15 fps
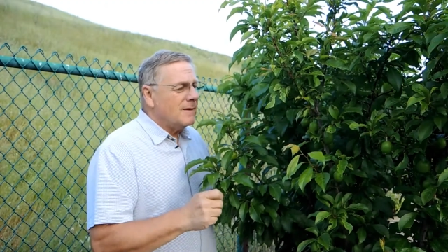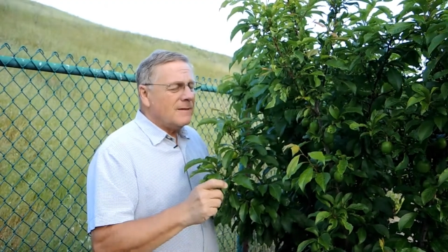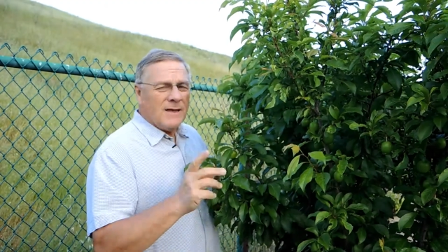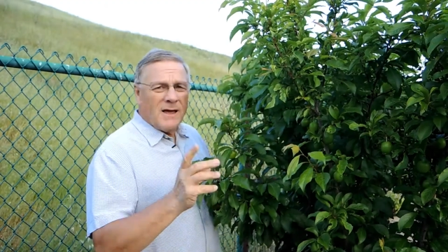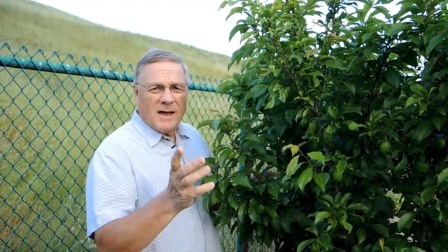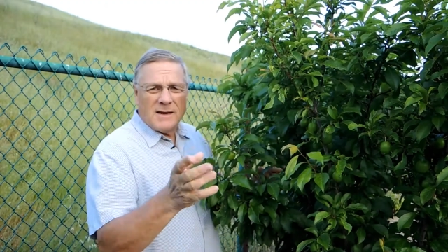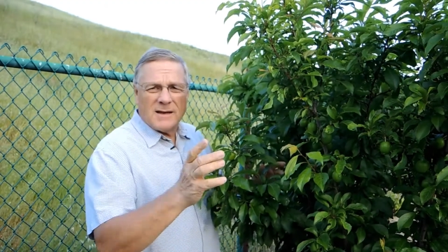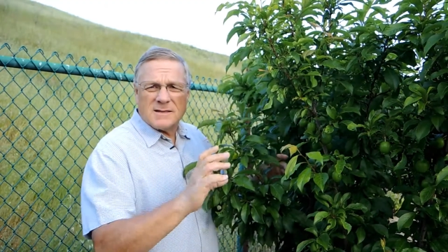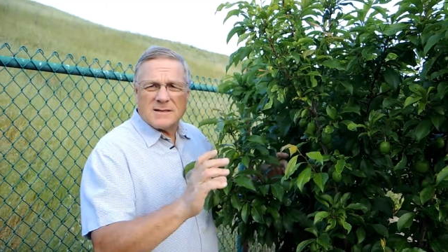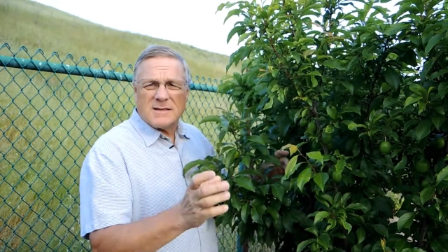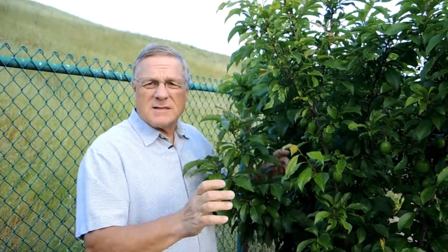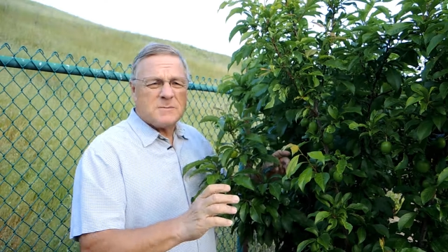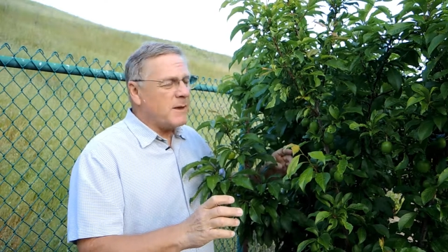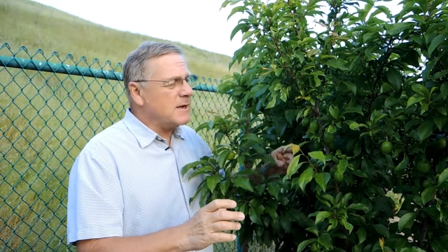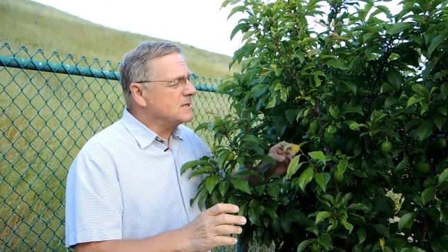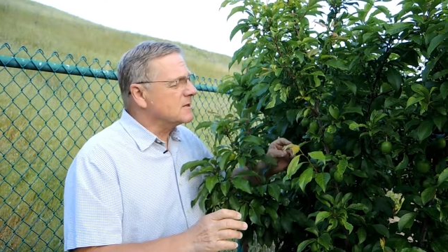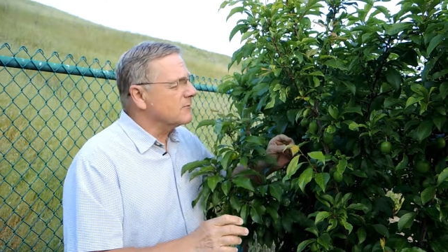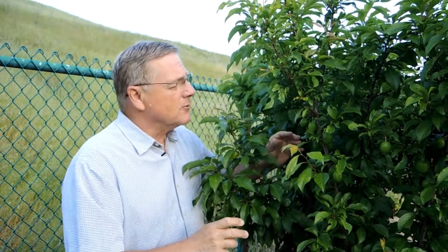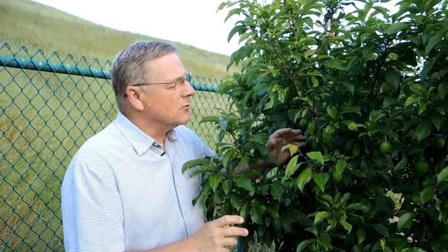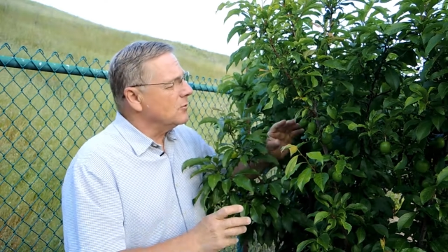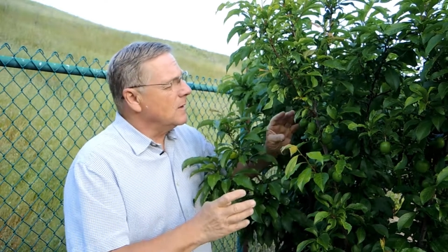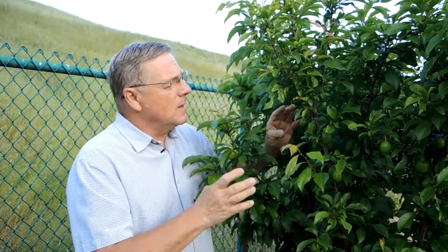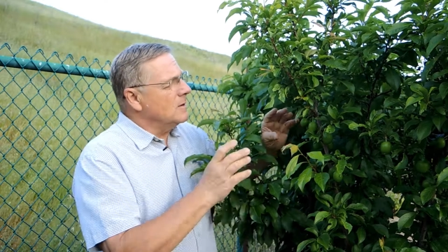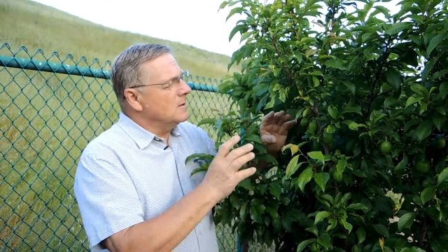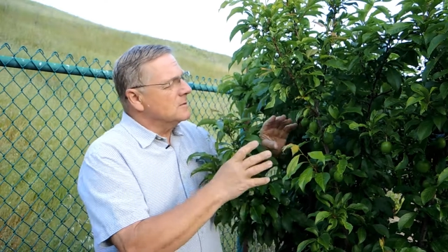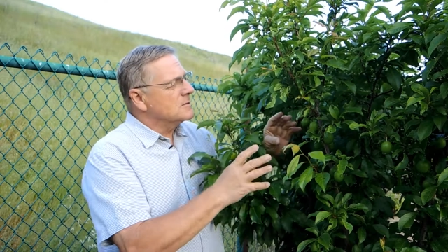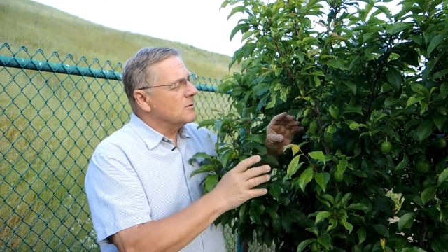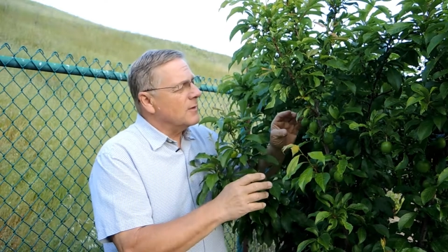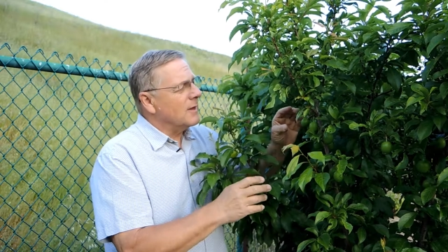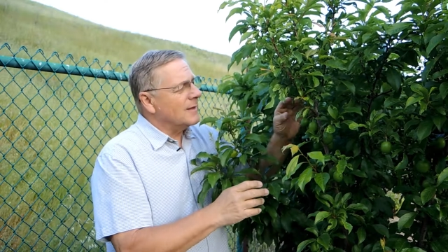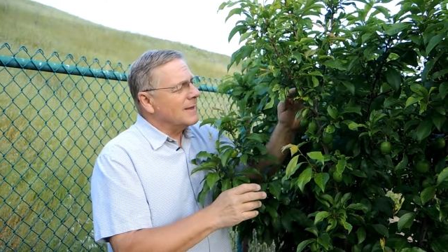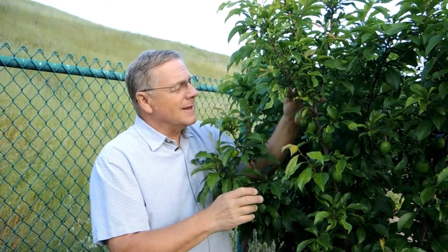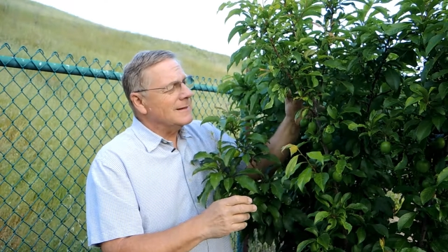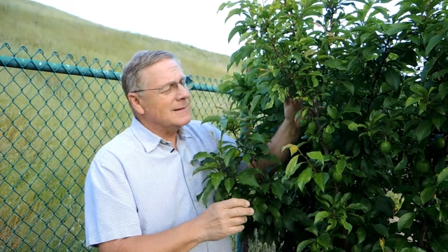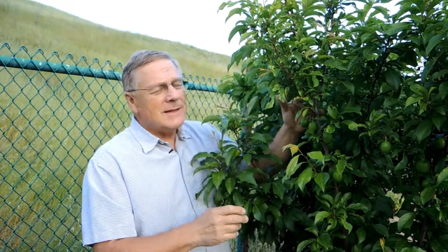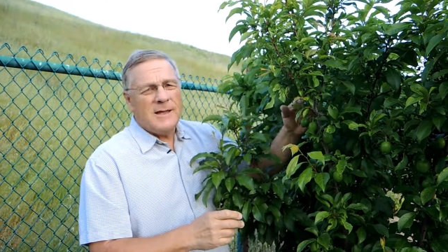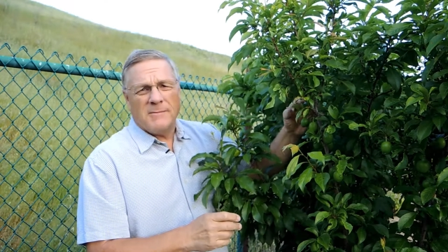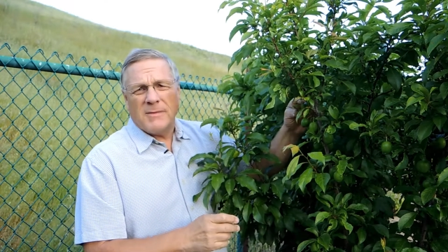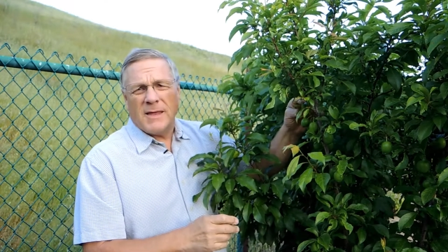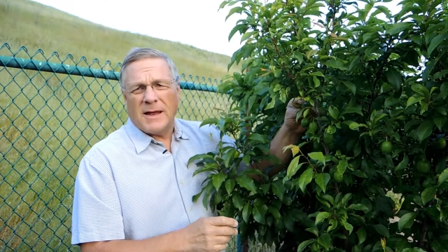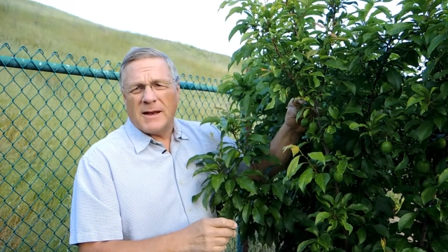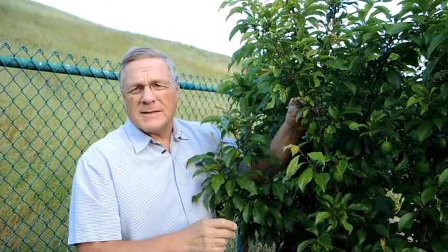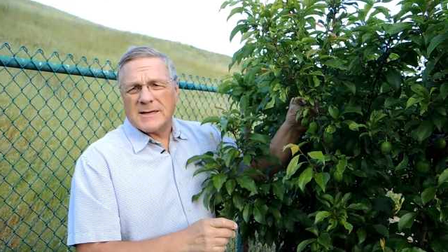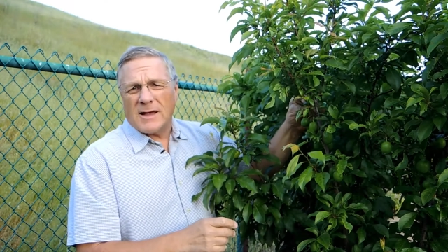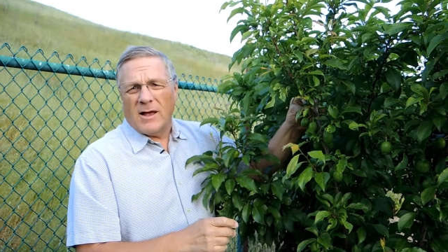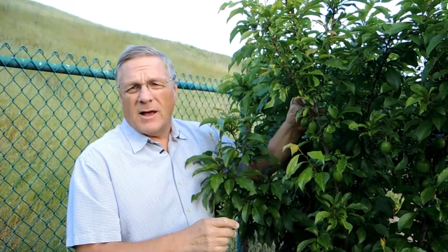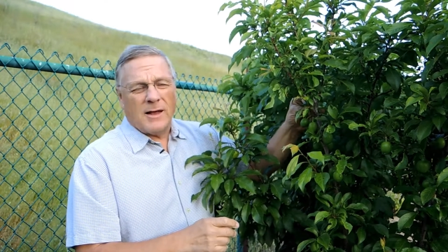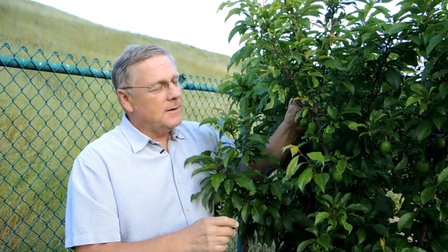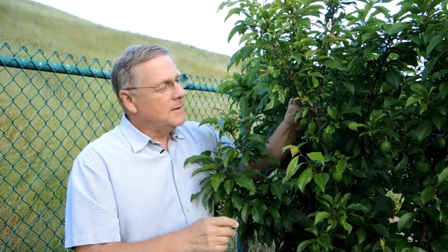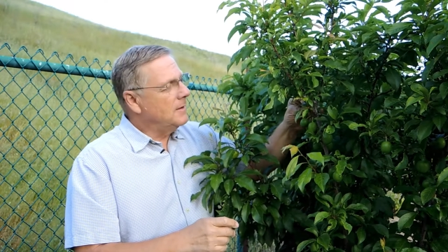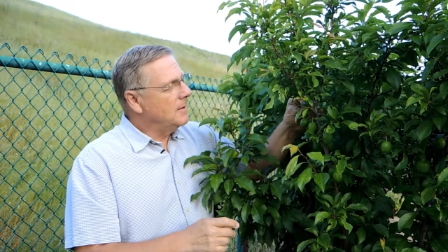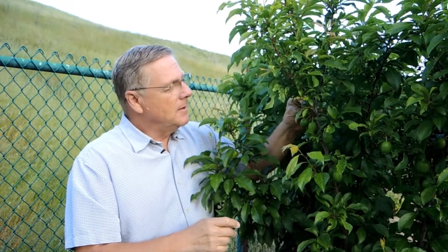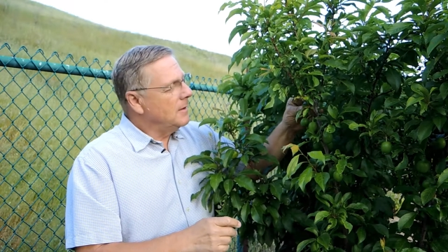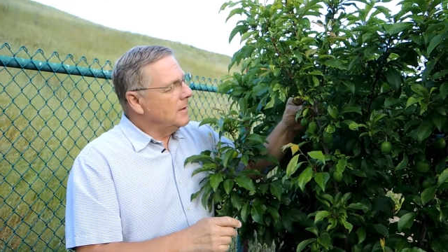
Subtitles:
the idea is to space the fruit so that the limb that it's on